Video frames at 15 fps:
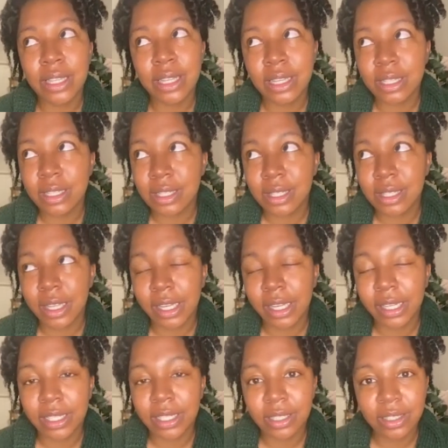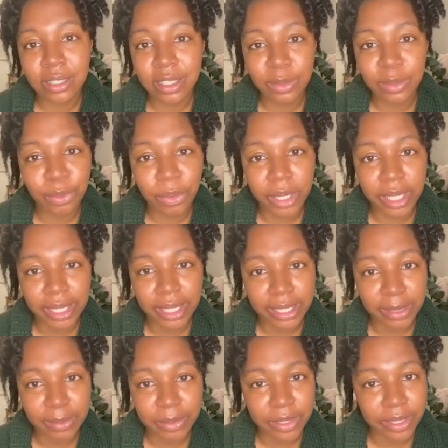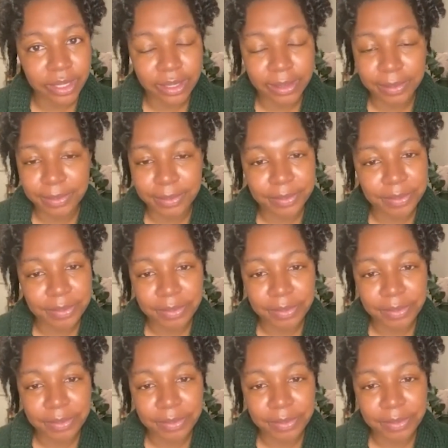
crazy because it's like it's just bread, but